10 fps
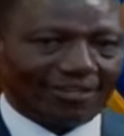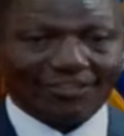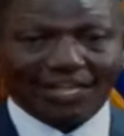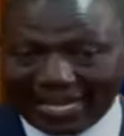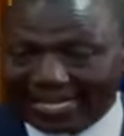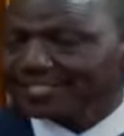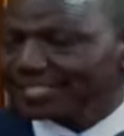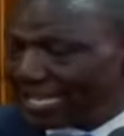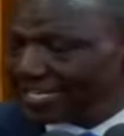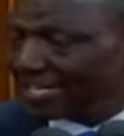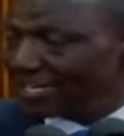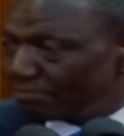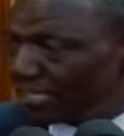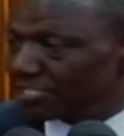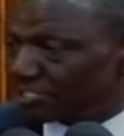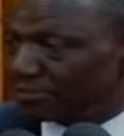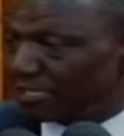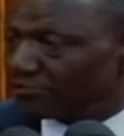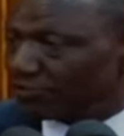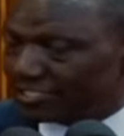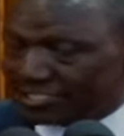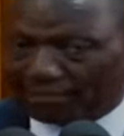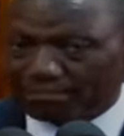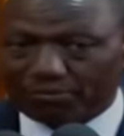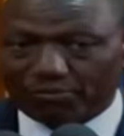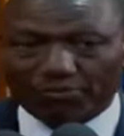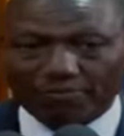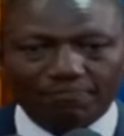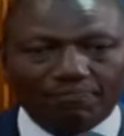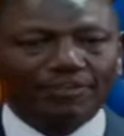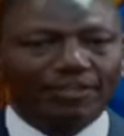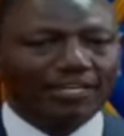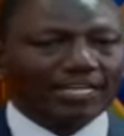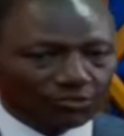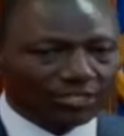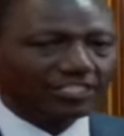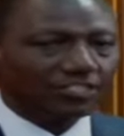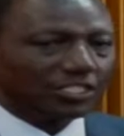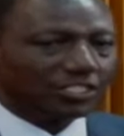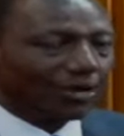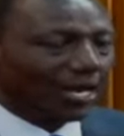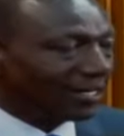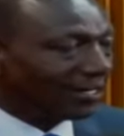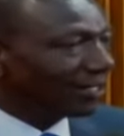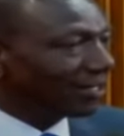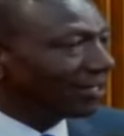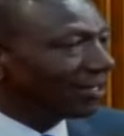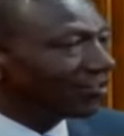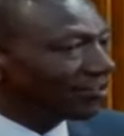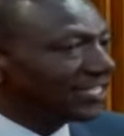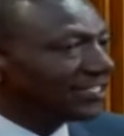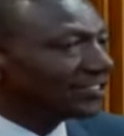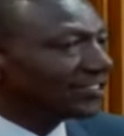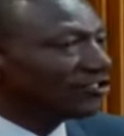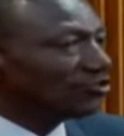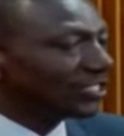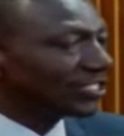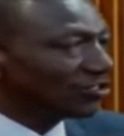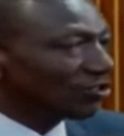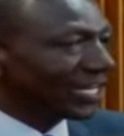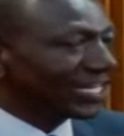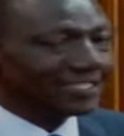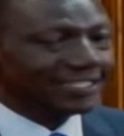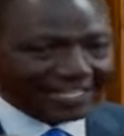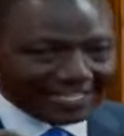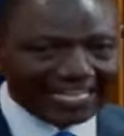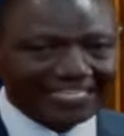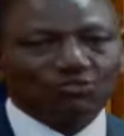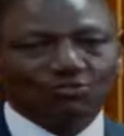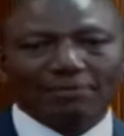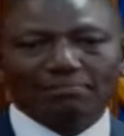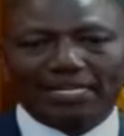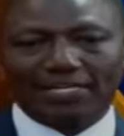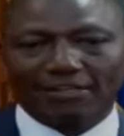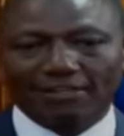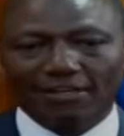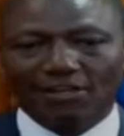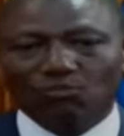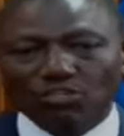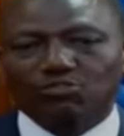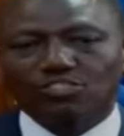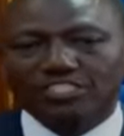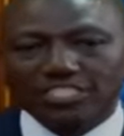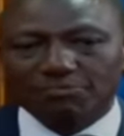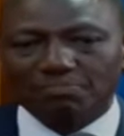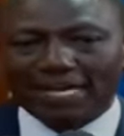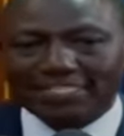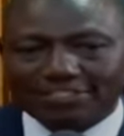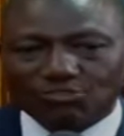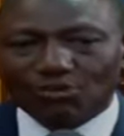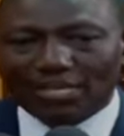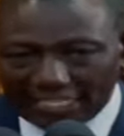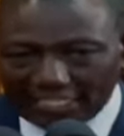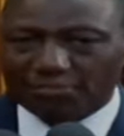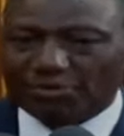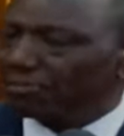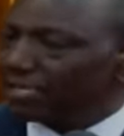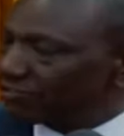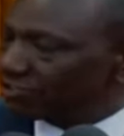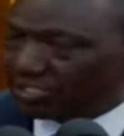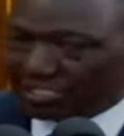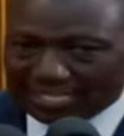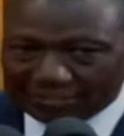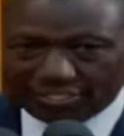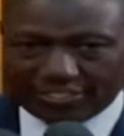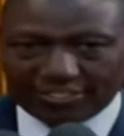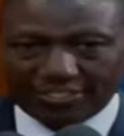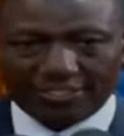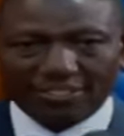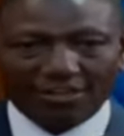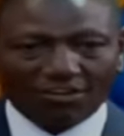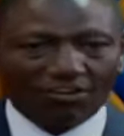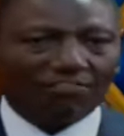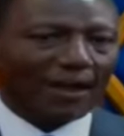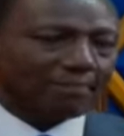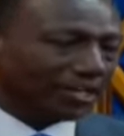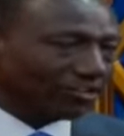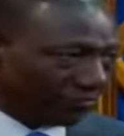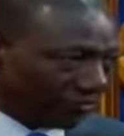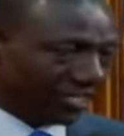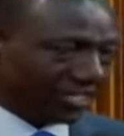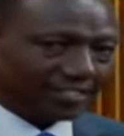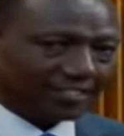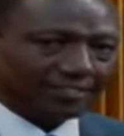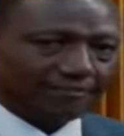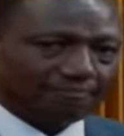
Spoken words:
The last IDA replenishment, for example, in 2021, raised US dollars 91 billion, which was disbursed to eligible beneficiary countries over a period of 3 years.